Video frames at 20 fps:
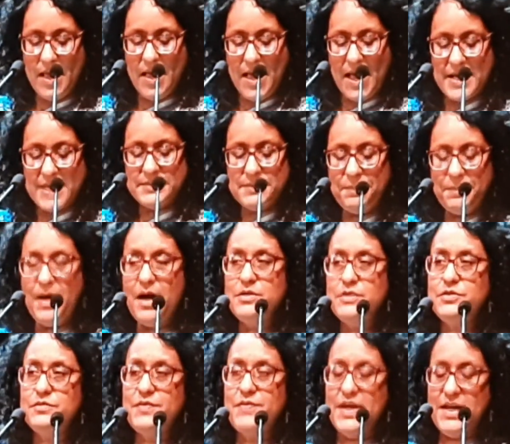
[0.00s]
As a part
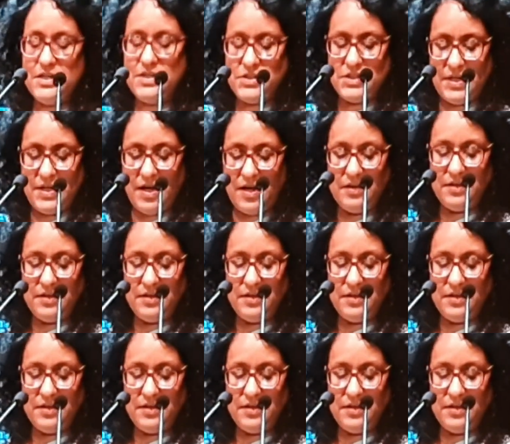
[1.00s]
of Asia,